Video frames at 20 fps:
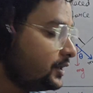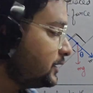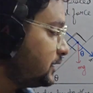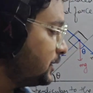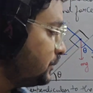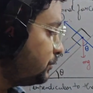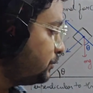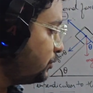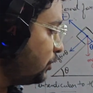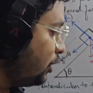
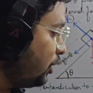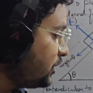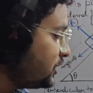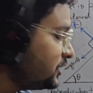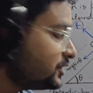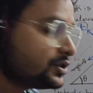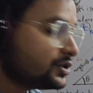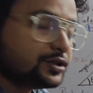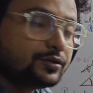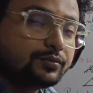the block
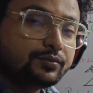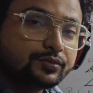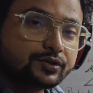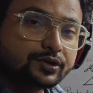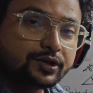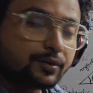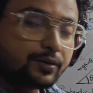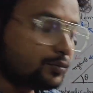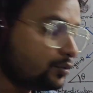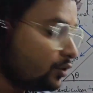
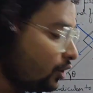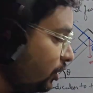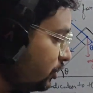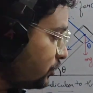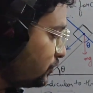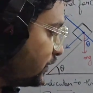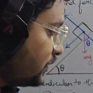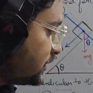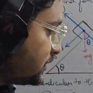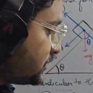
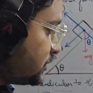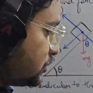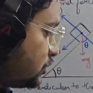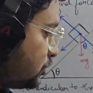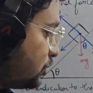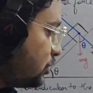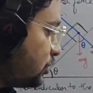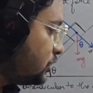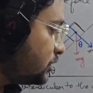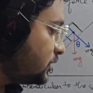was
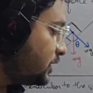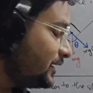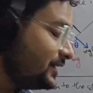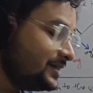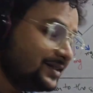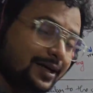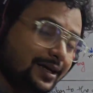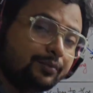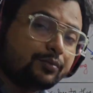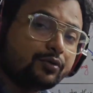
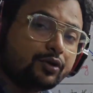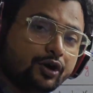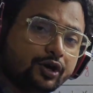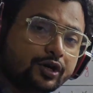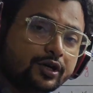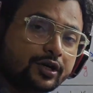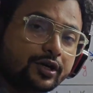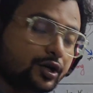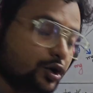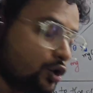in the
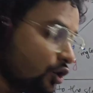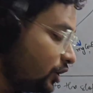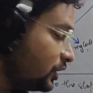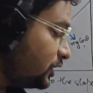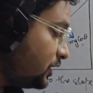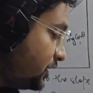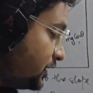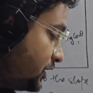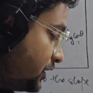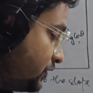block
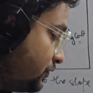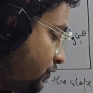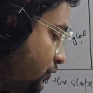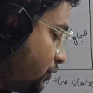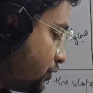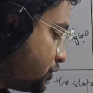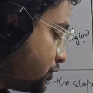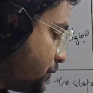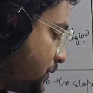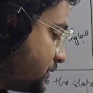already a
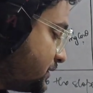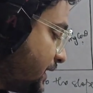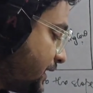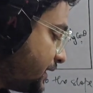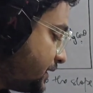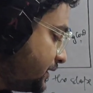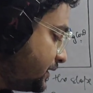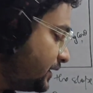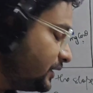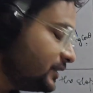force was
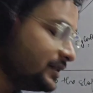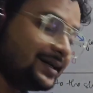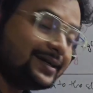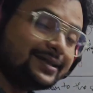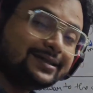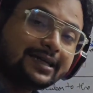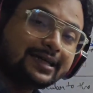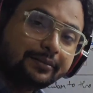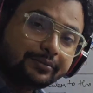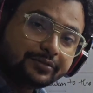acting, that
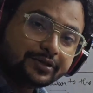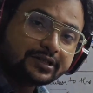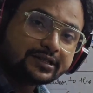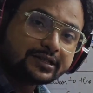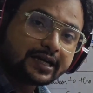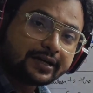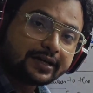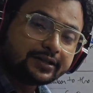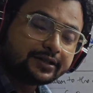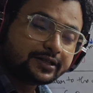is mg
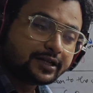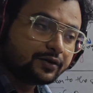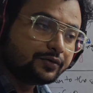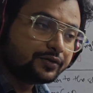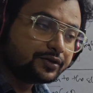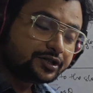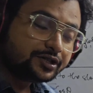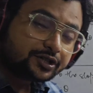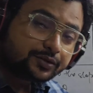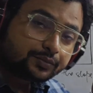sin theta,
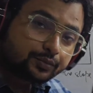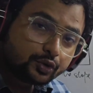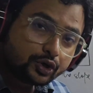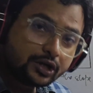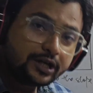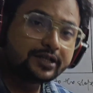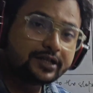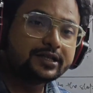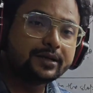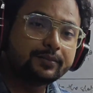which is
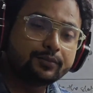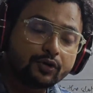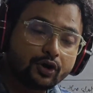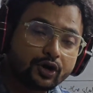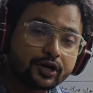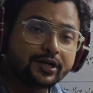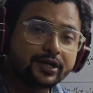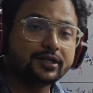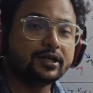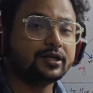pulling the
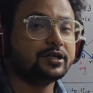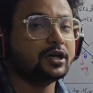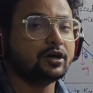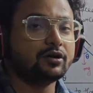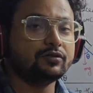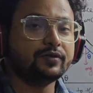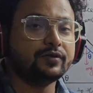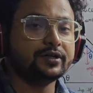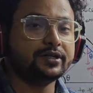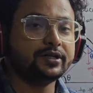block in the
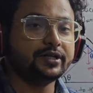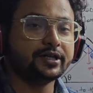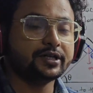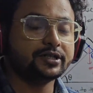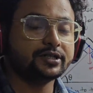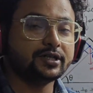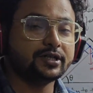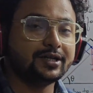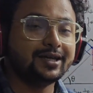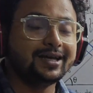downward
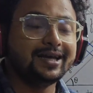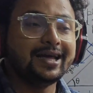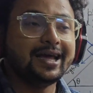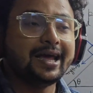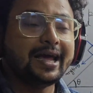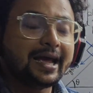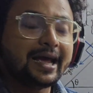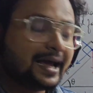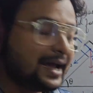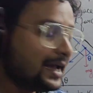direction.
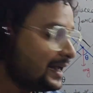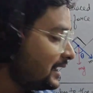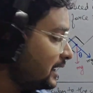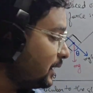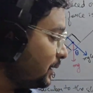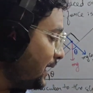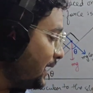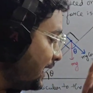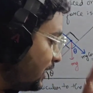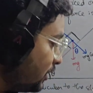
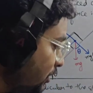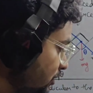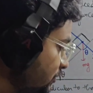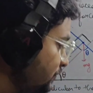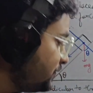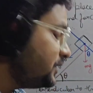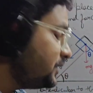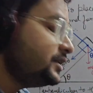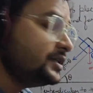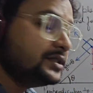Now
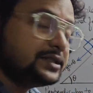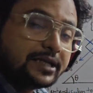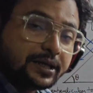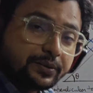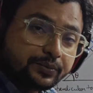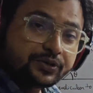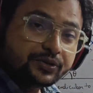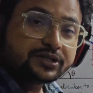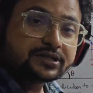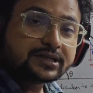along with this
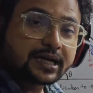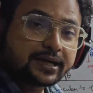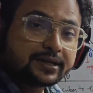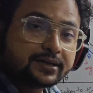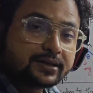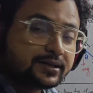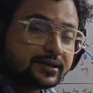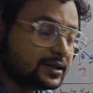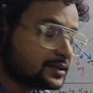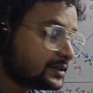mg
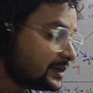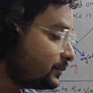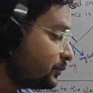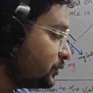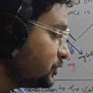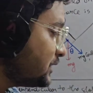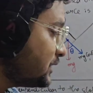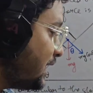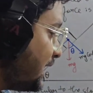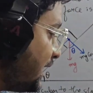sin theta,
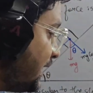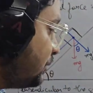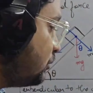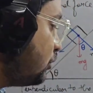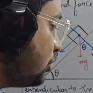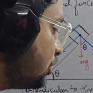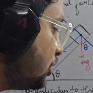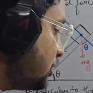suppose I am